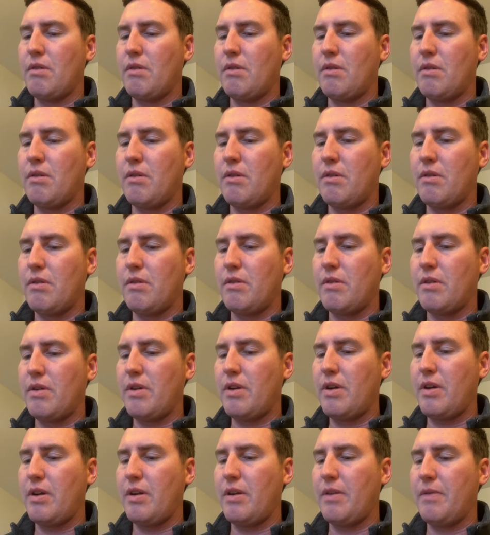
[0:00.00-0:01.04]
All
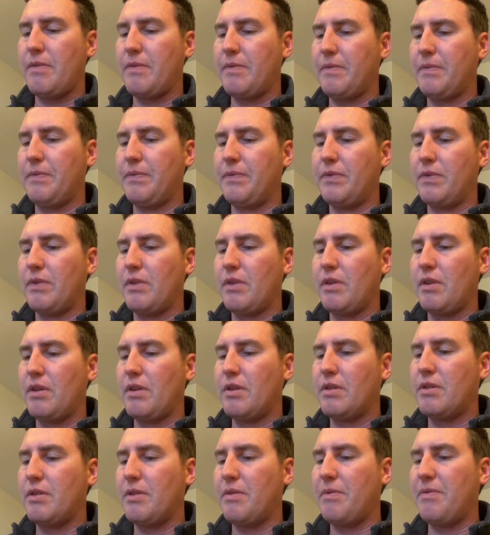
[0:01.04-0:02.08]
right.
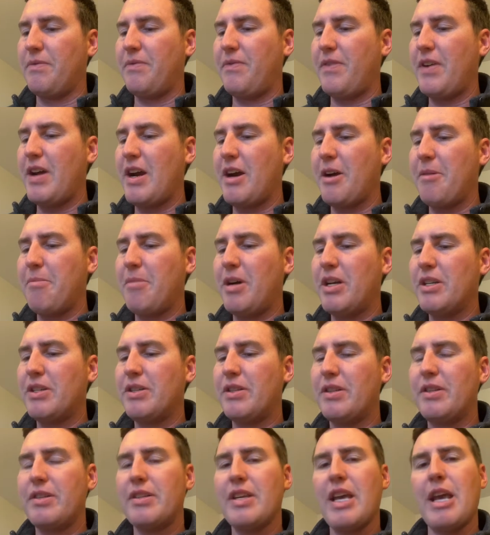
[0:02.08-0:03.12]
So very much
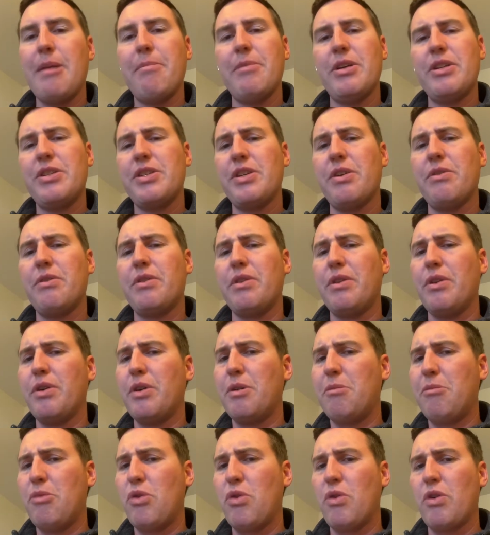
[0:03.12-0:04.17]
the same. It's showing a
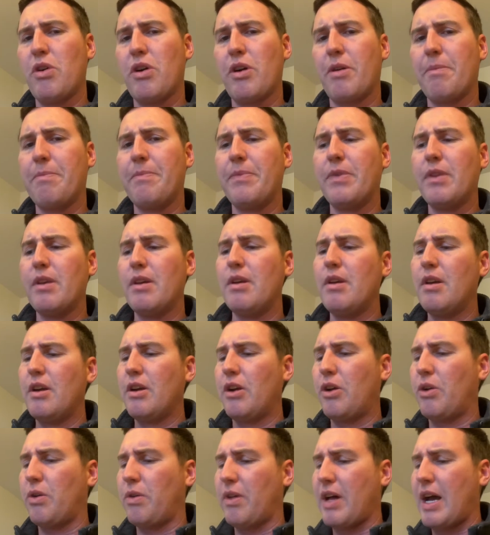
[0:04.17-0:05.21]
little more
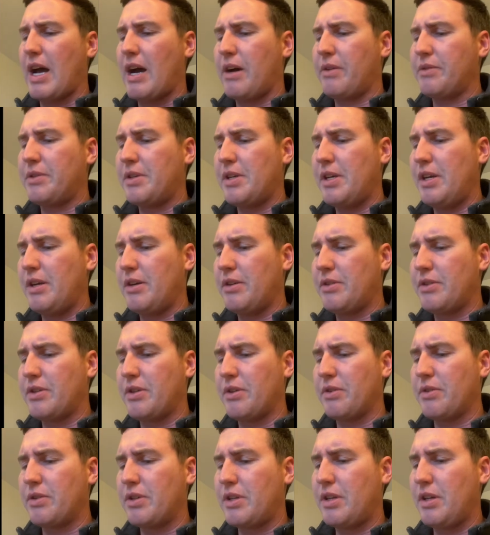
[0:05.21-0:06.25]
clouds here.
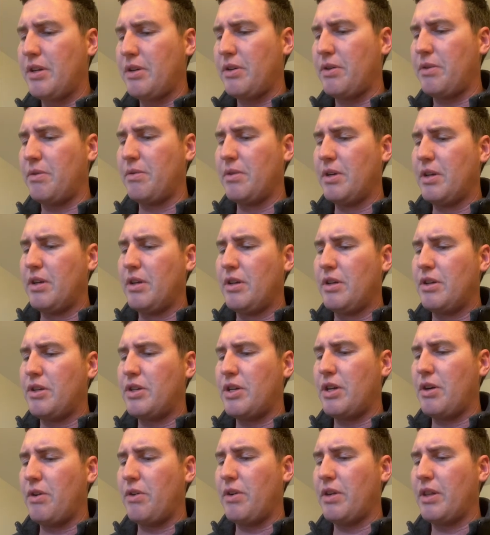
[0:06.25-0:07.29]
So still
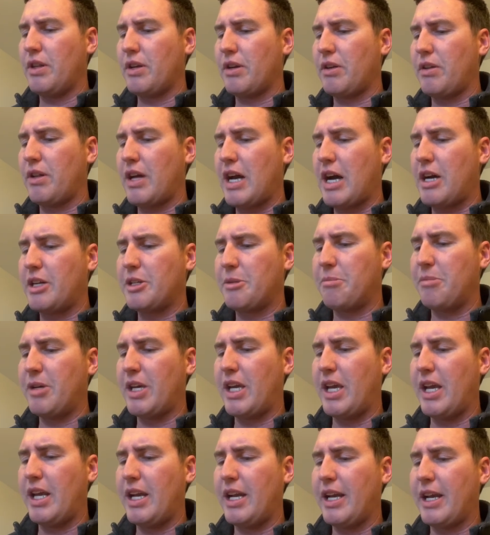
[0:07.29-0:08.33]
showing the clouds
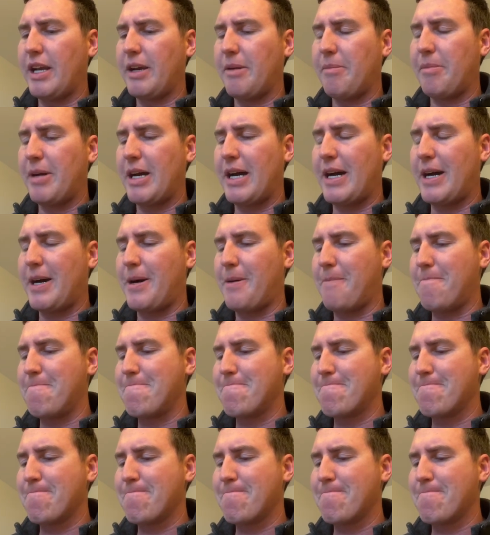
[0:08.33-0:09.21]
beginning about